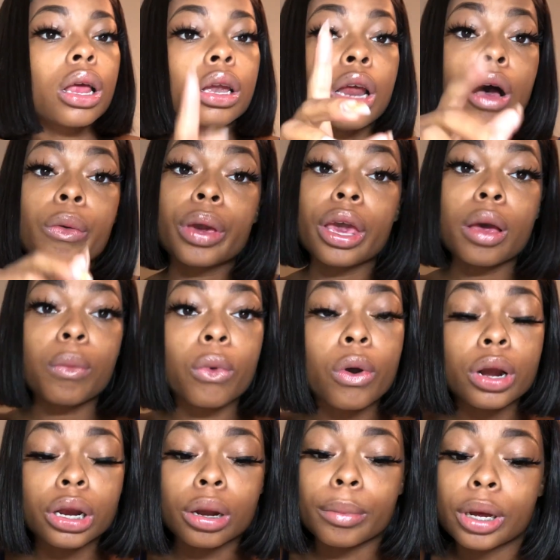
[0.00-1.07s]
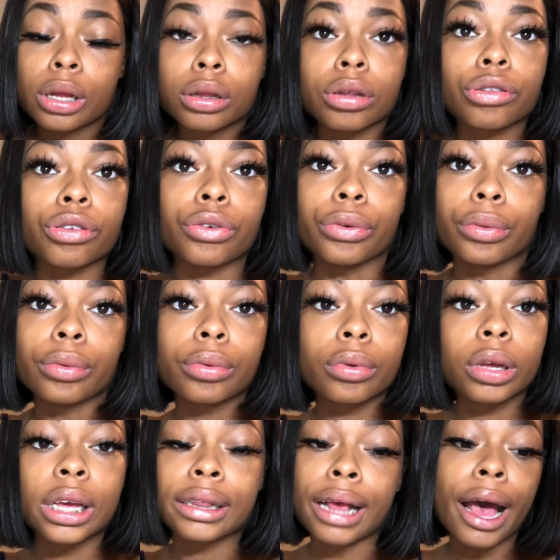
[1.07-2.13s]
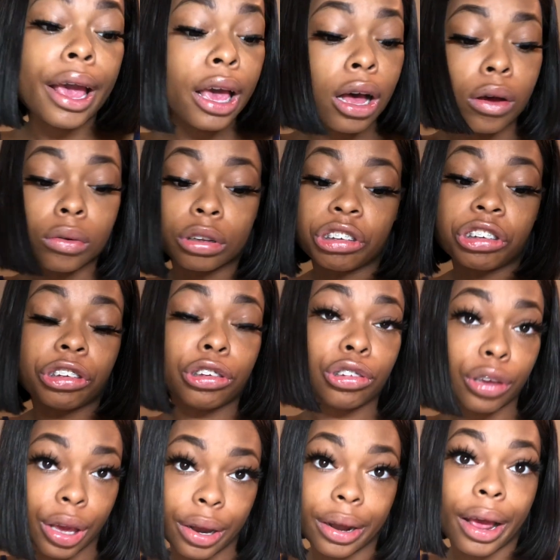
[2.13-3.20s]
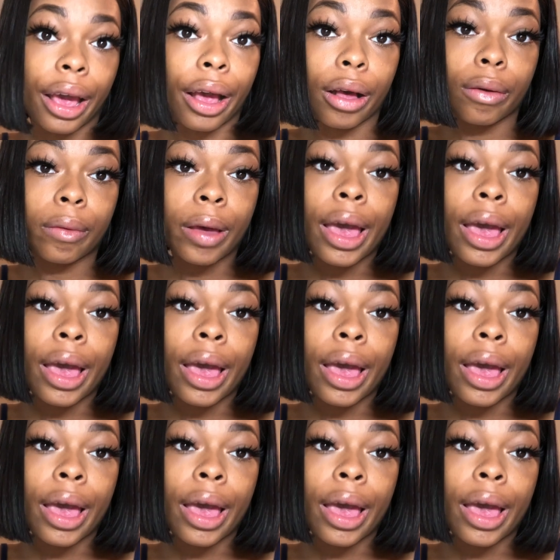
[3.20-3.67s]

Don't get more than a month or two, because I ain't holding shit down.